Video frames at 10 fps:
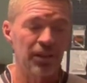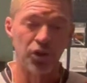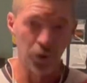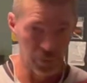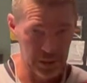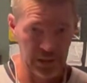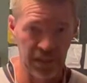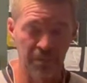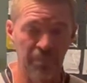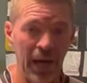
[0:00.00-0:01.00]
you can
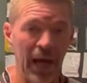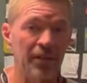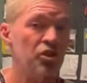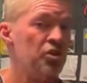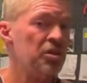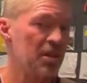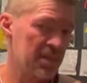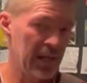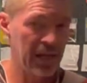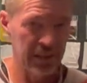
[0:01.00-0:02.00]
get by
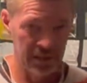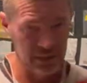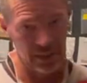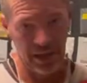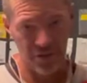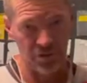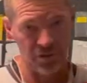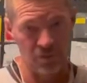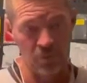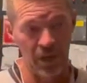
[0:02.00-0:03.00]
just like I did last
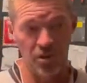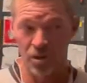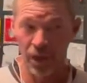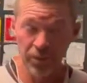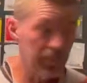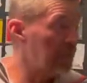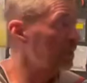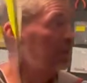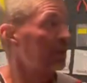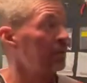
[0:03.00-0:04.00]
year when I shot the big
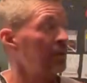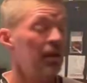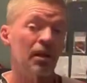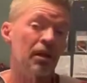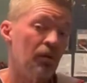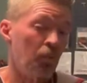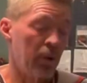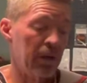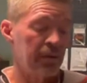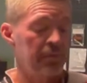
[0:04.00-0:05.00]
deer
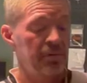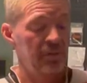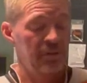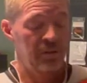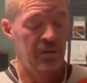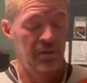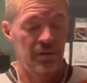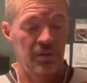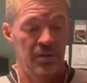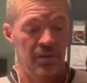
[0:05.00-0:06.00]
with
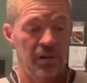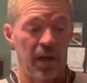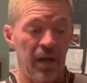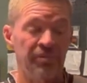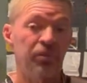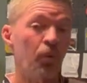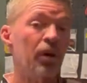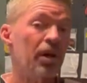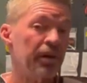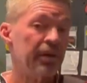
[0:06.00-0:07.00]
a
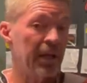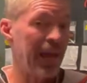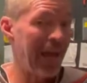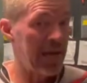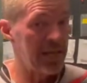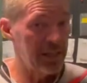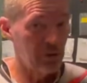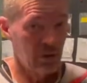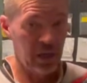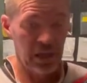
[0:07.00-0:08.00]
480
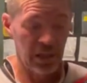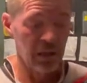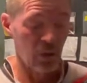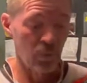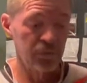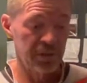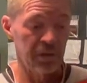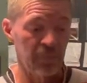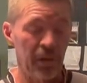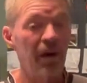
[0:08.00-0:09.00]
grain gold
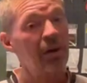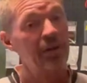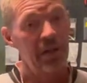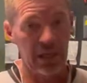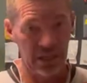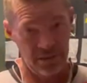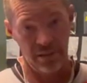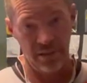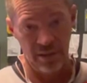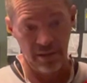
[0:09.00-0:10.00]
tip Hunter
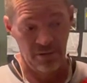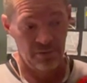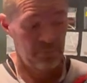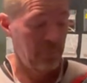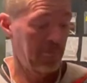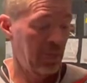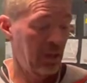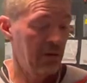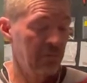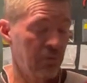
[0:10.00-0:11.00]
XT,
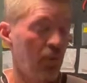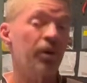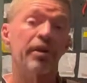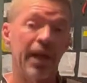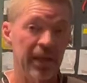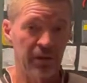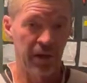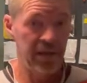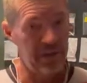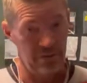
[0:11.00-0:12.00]
480
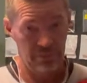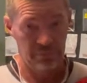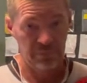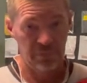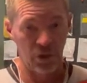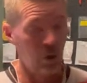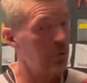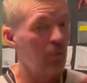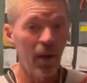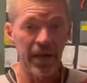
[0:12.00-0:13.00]
grain arrow,
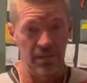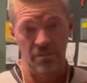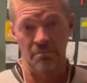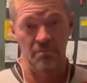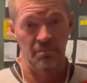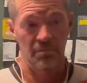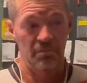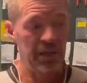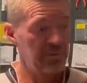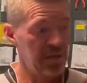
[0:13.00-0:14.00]
total weight.
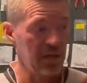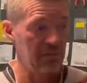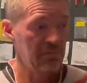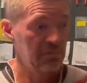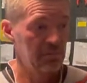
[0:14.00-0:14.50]
That was it.